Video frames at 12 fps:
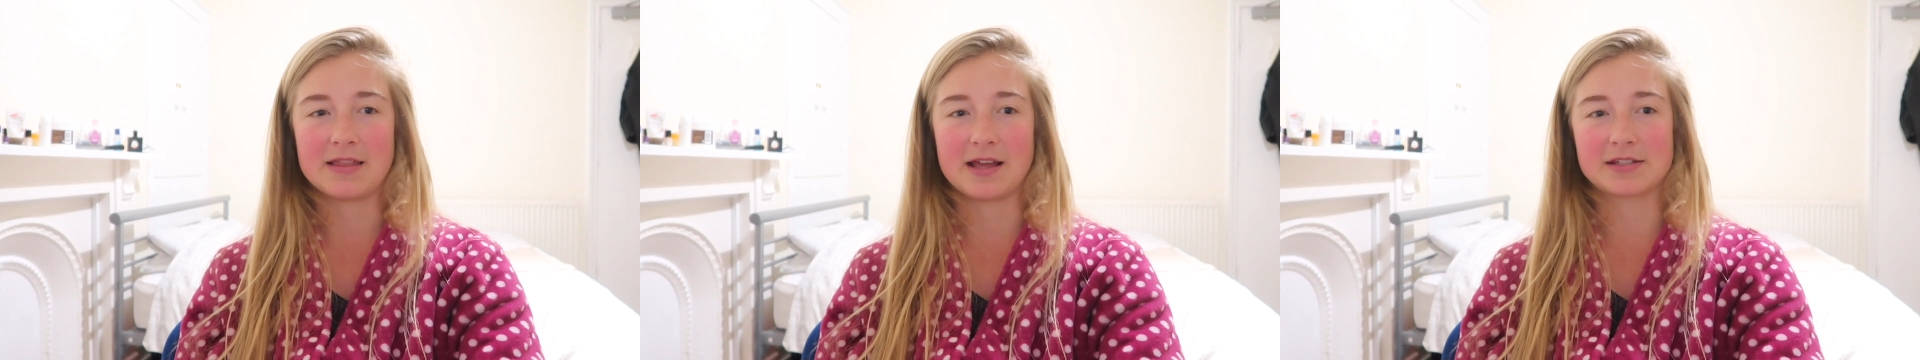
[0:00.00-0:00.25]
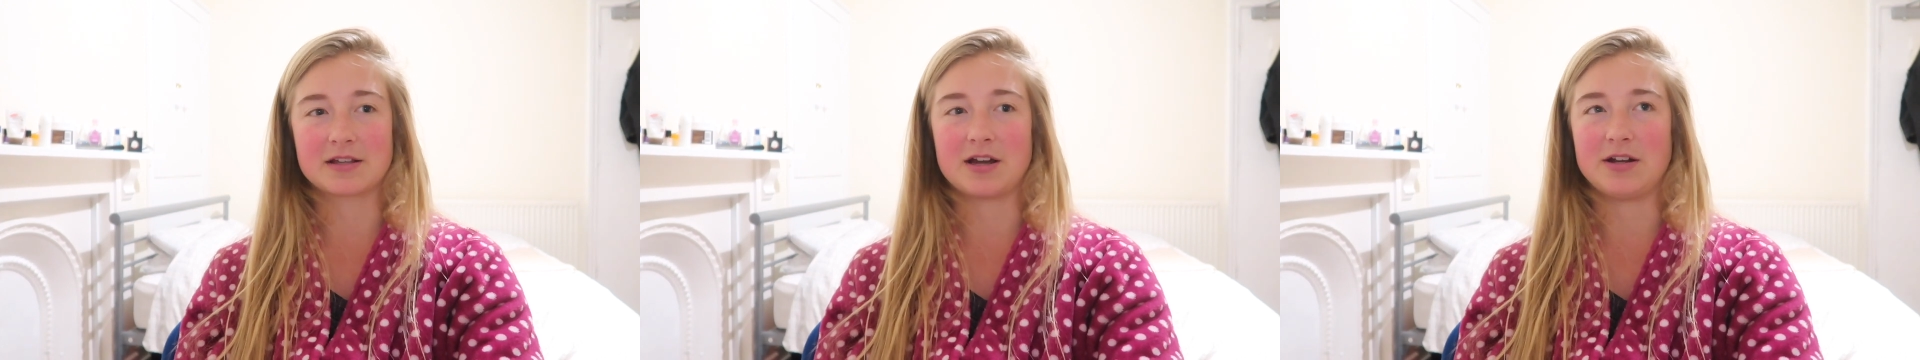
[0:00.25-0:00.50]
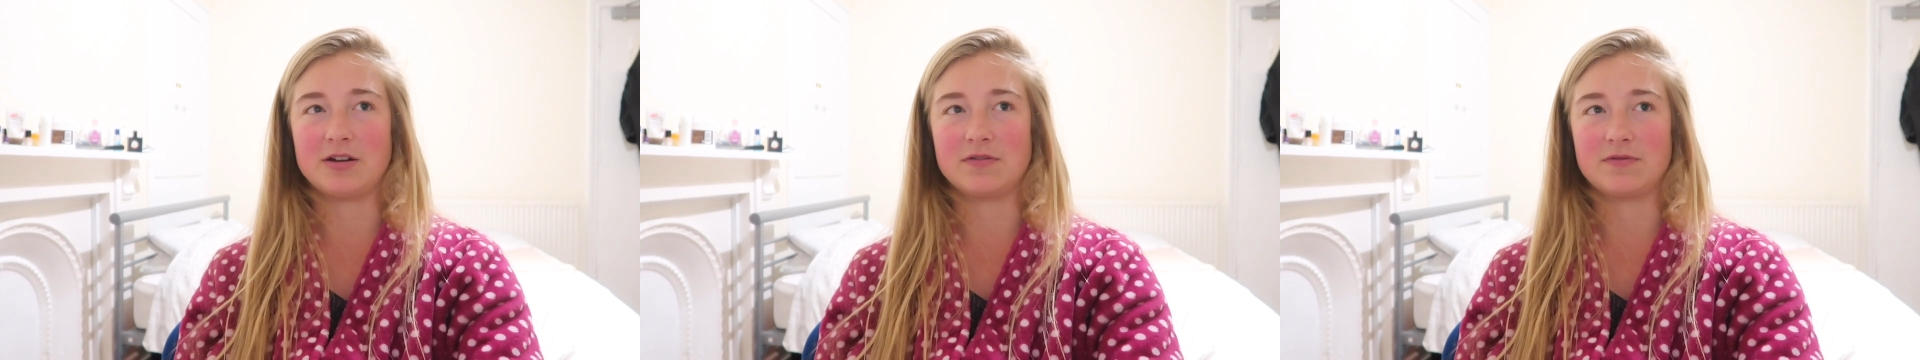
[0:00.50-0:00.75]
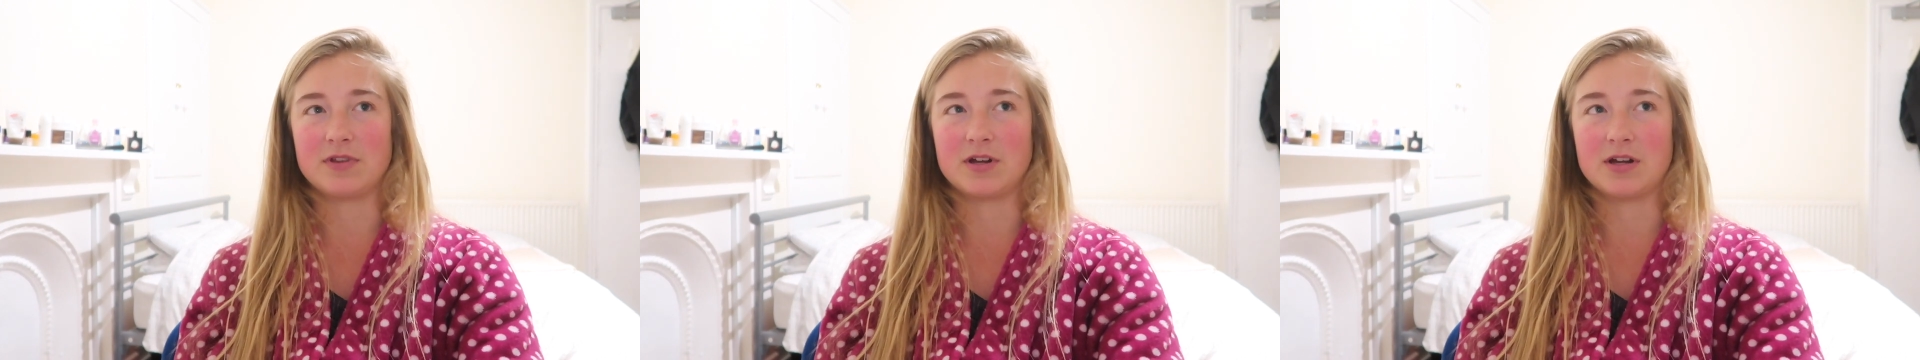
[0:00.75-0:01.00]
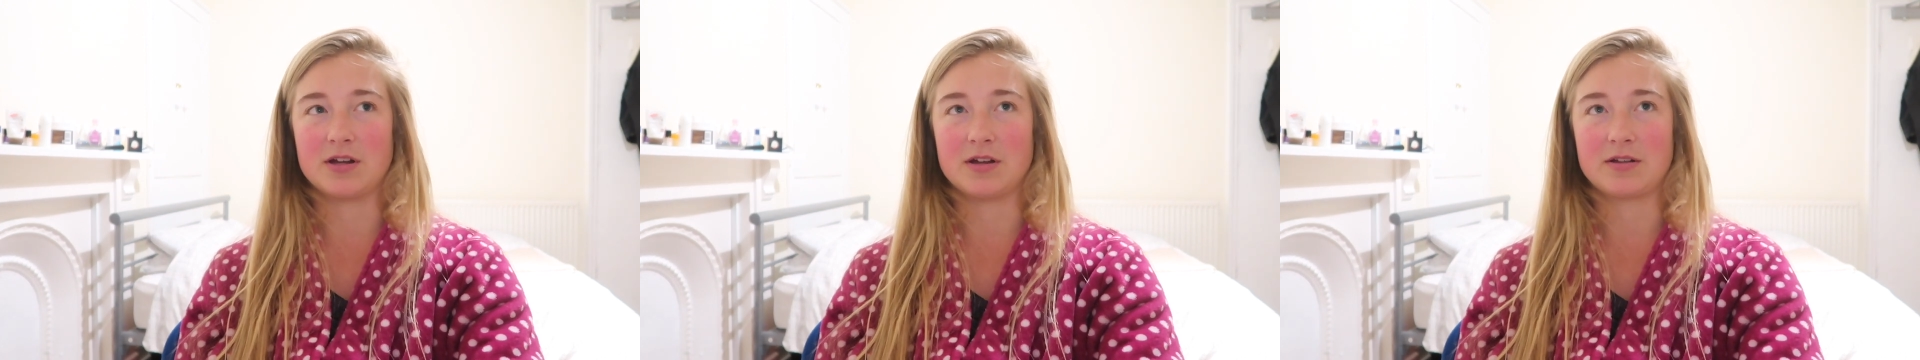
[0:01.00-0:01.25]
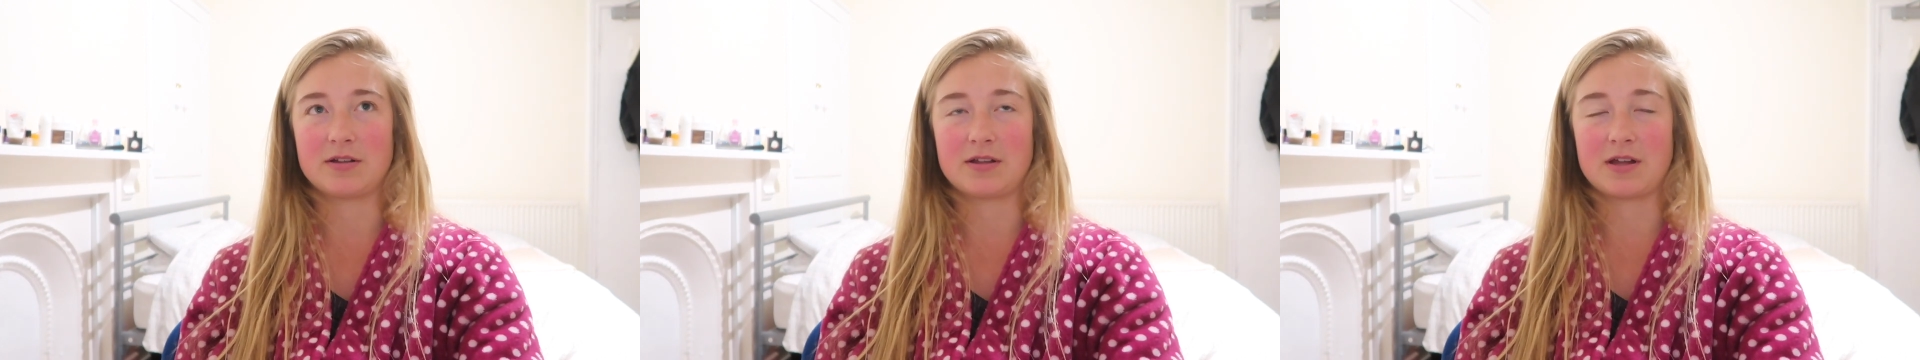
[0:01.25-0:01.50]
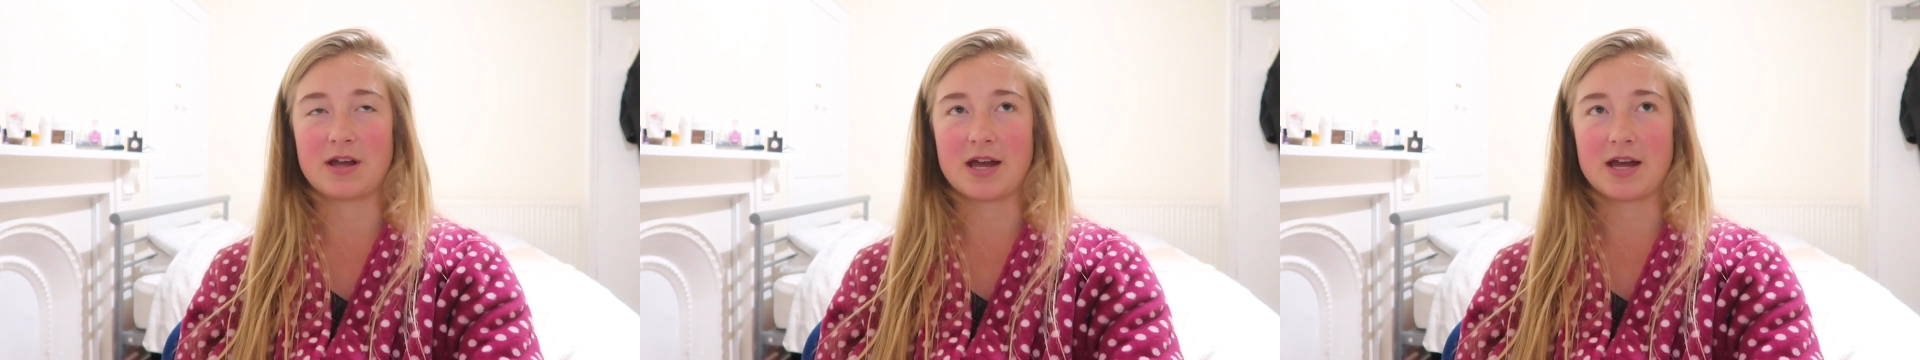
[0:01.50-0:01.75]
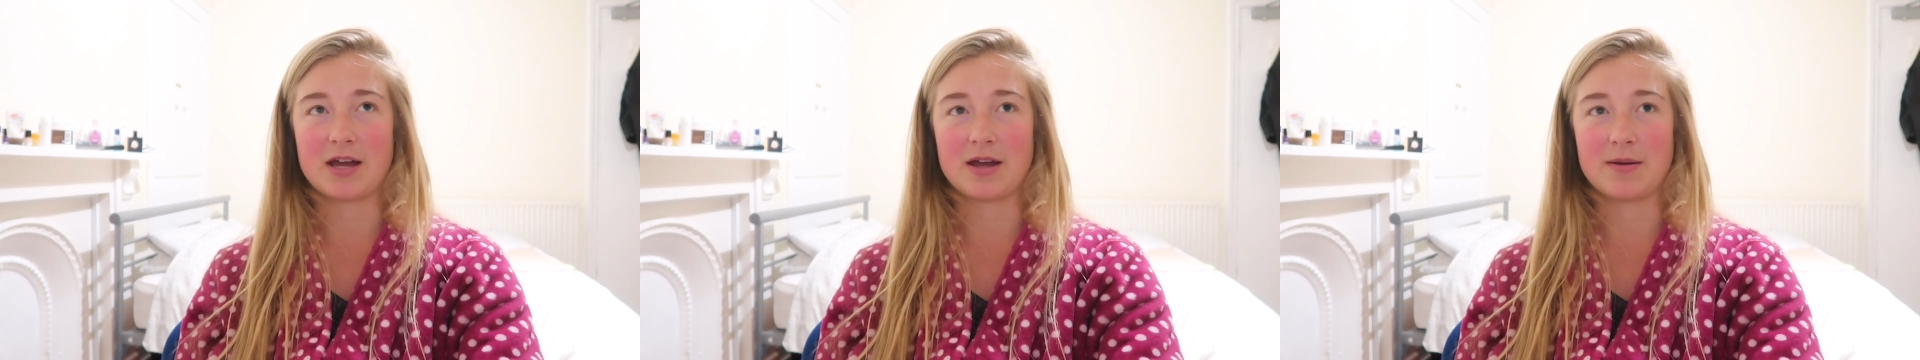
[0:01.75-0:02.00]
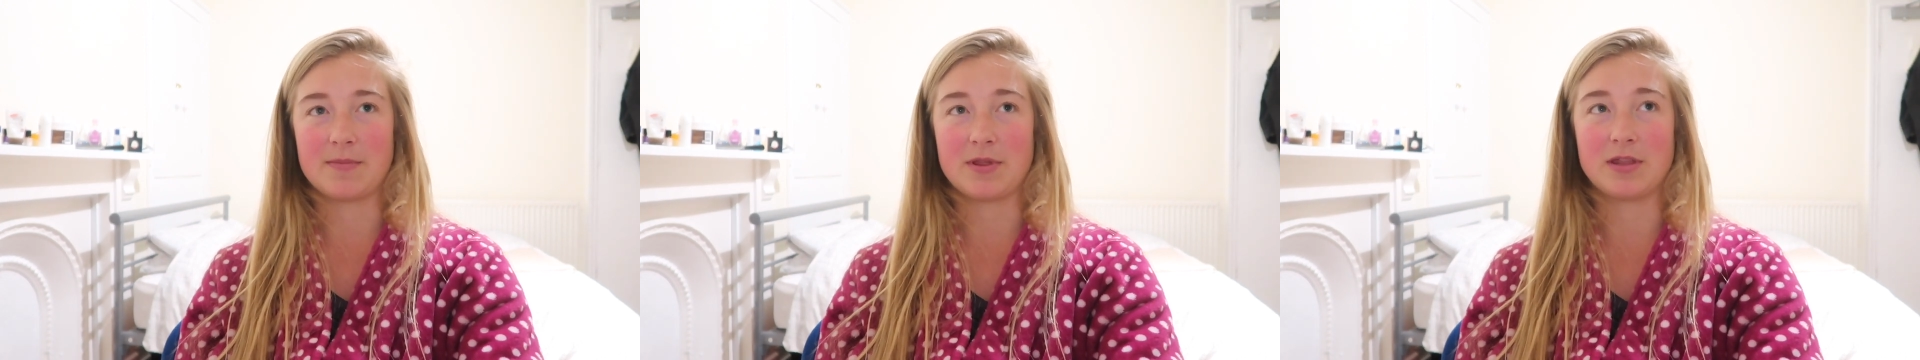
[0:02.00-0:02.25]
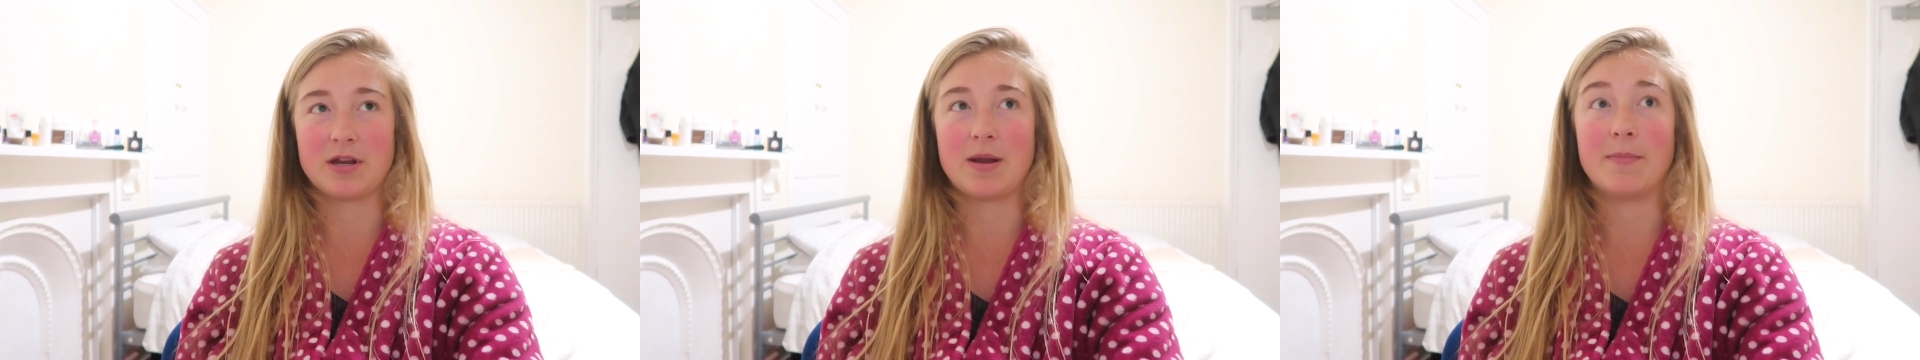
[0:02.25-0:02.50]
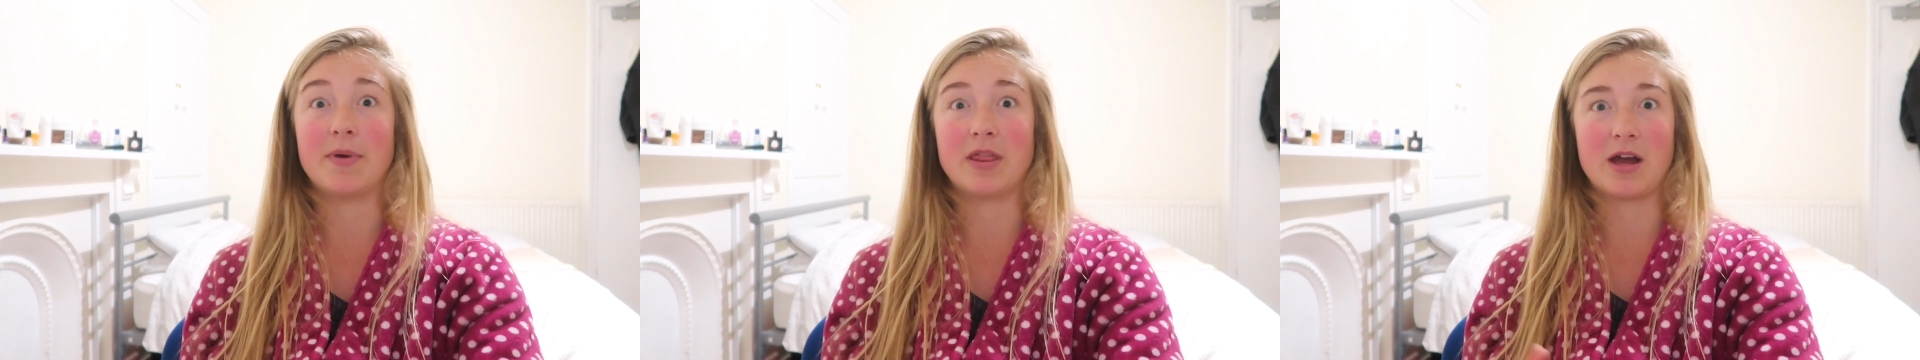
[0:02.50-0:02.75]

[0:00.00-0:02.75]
That's kind of the number